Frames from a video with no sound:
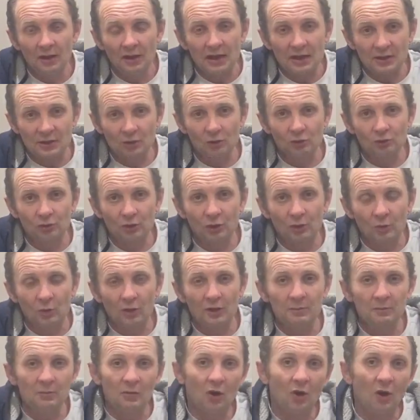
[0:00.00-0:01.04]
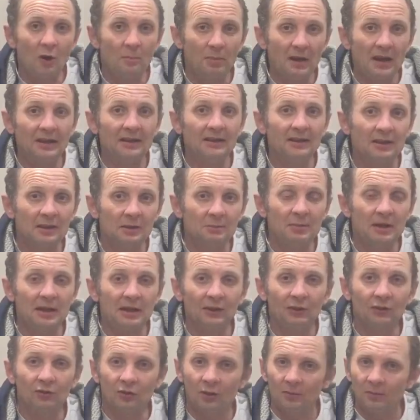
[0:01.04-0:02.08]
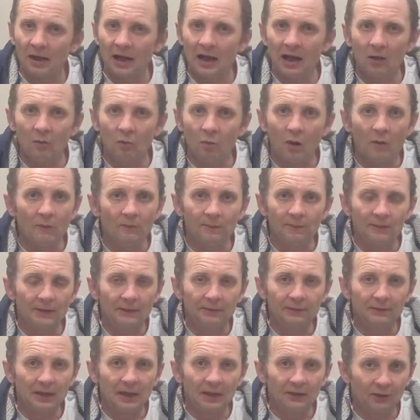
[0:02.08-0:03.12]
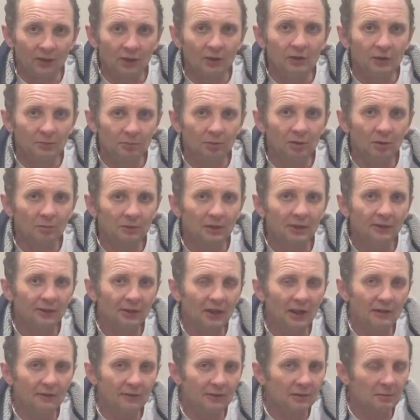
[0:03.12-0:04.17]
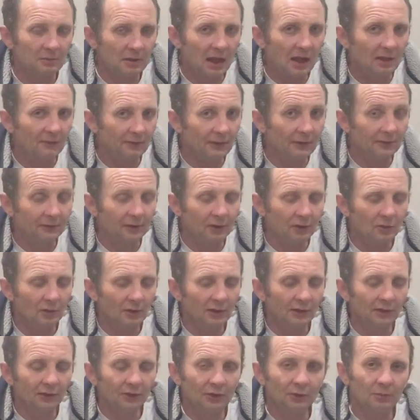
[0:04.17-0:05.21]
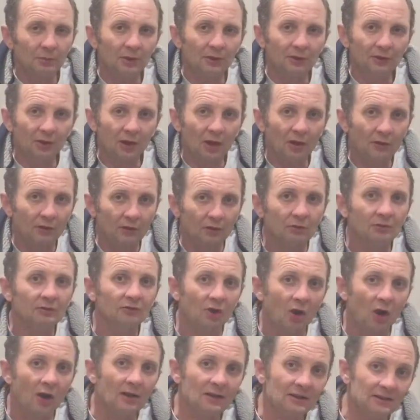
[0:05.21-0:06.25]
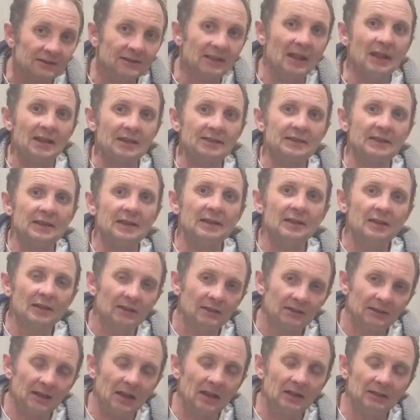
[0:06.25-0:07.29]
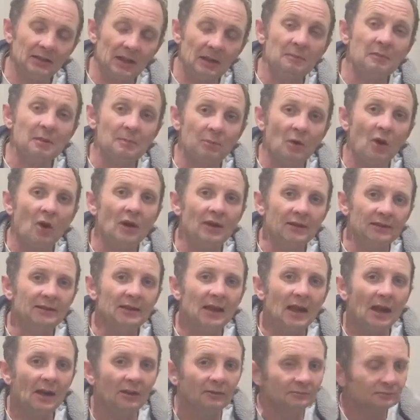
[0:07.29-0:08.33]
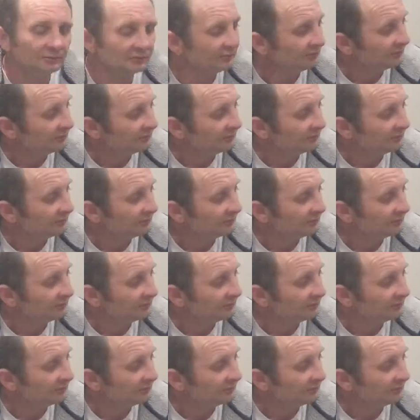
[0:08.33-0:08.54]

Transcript: it's 100 quid more, I bet you the bits are about 150, so you're probably saving about 50 quid or something. So I thought, right, let me buy it now.